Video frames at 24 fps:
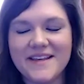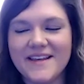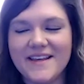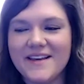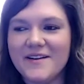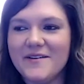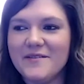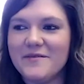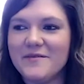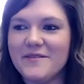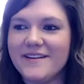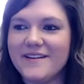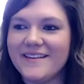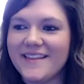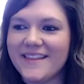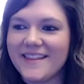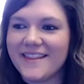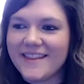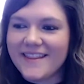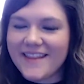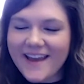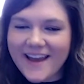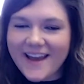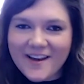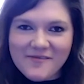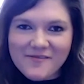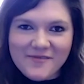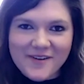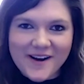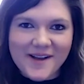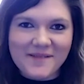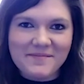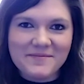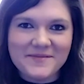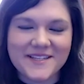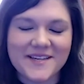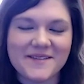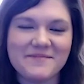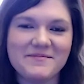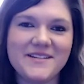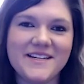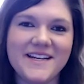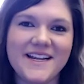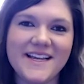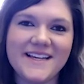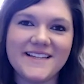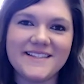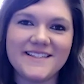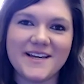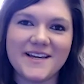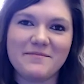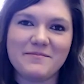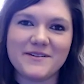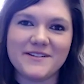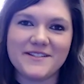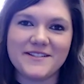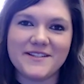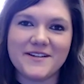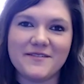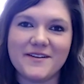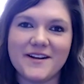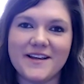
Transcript: Well, that wraps up today's episode